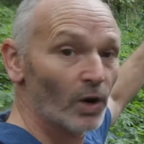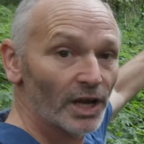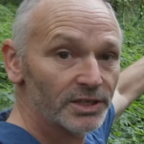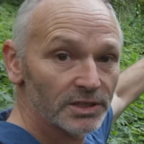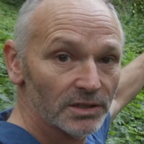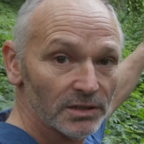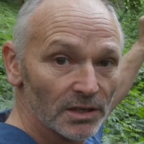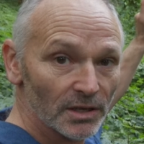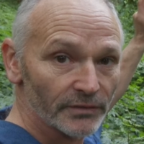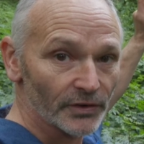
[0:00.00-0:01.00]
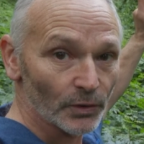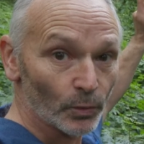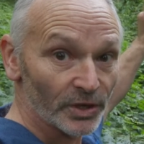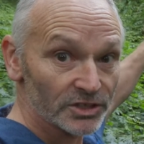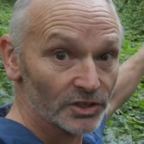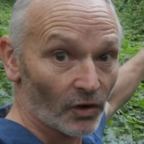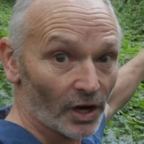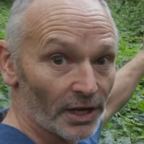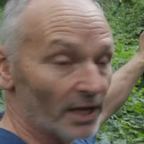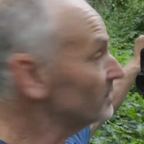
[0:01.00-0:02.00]
waiting for the wind to die
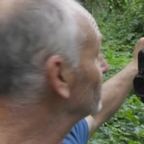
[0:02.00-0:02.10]
down.